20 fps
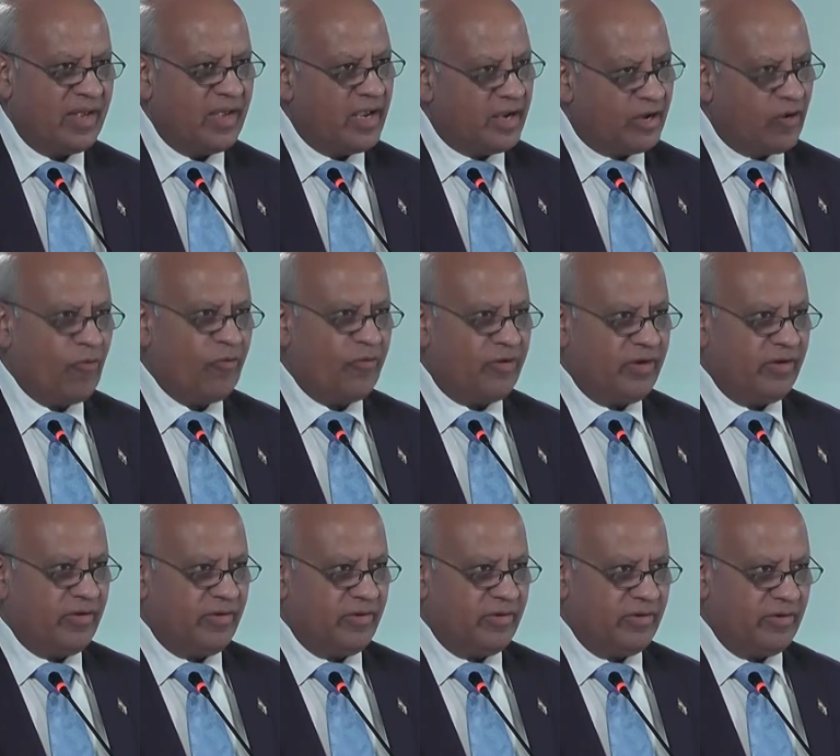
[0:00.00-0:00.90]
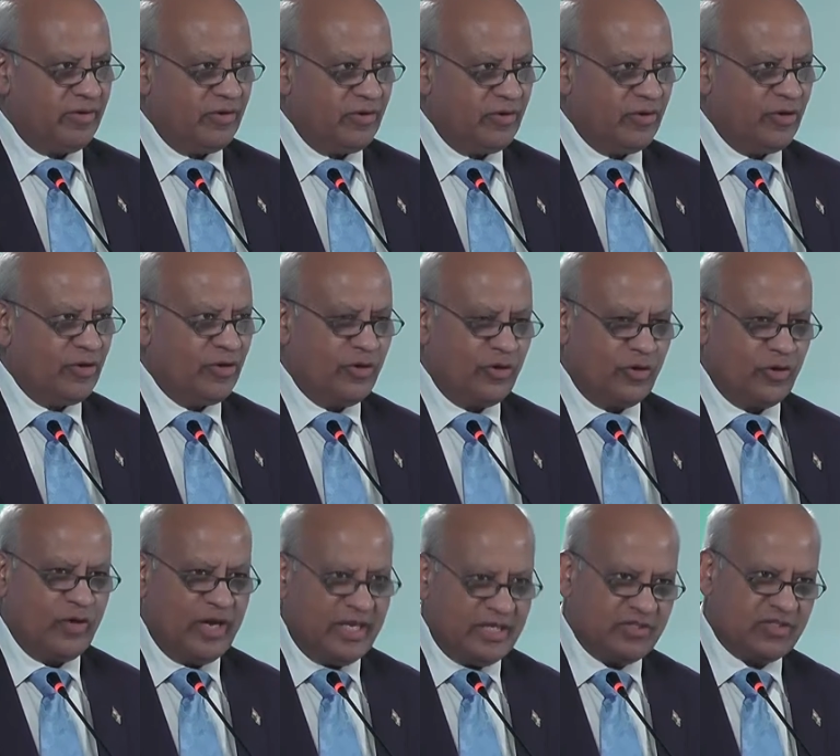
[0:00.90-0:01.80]
accountant
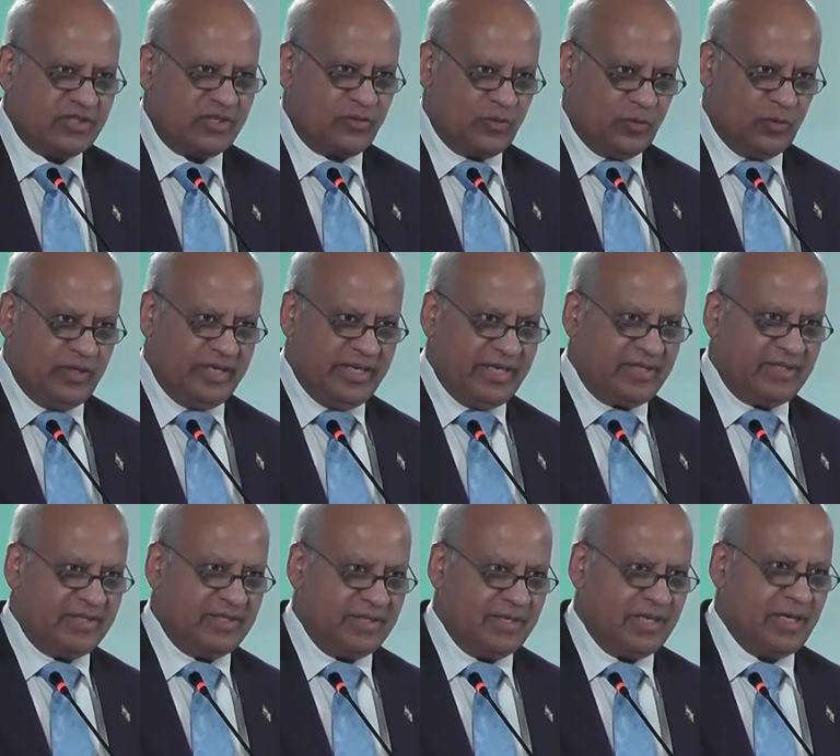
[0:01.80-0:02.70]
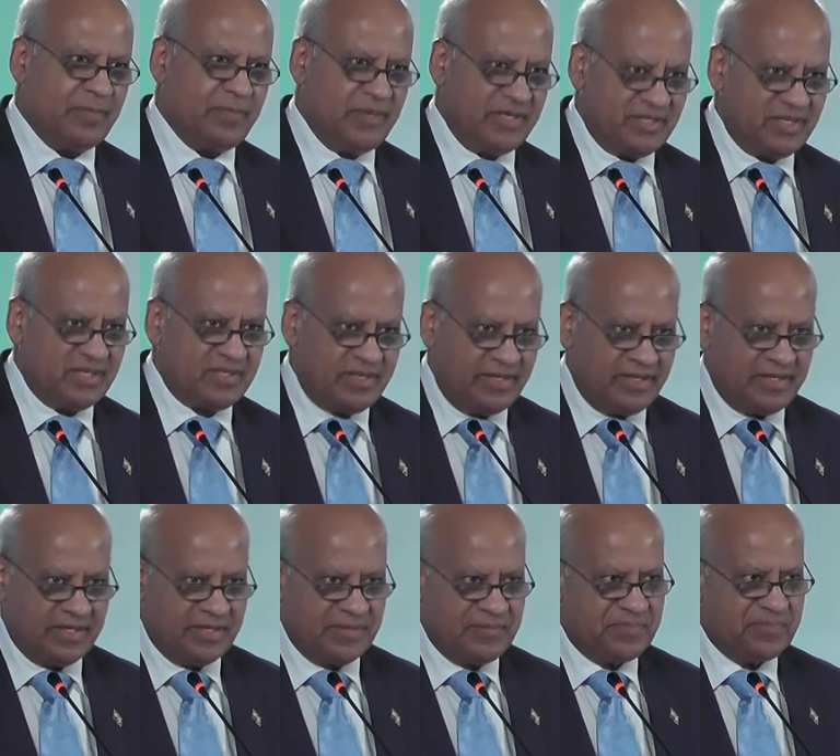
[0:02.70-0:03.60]
to, as told, that a business
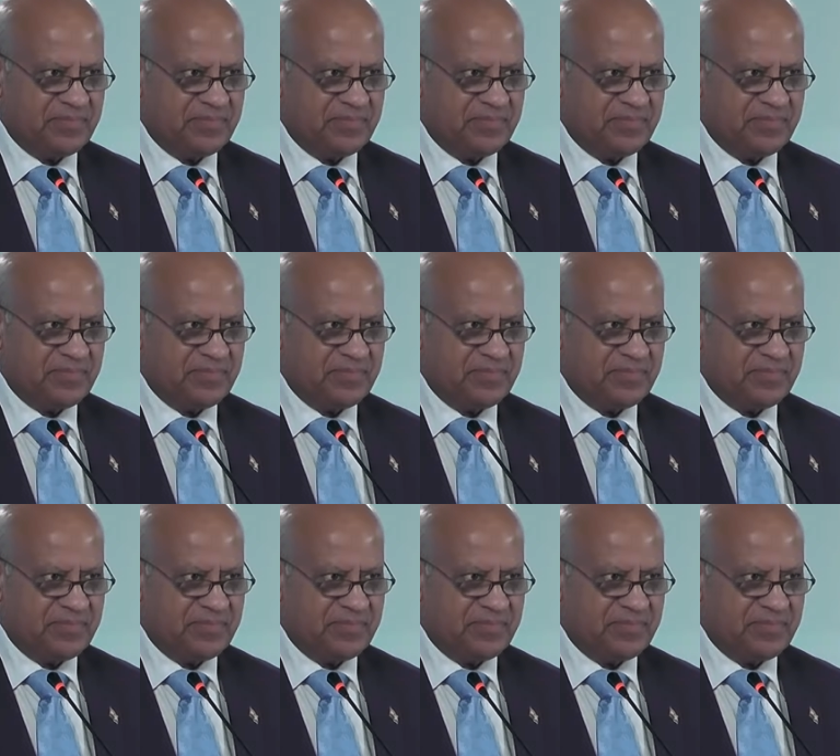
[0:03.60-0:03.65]
leader,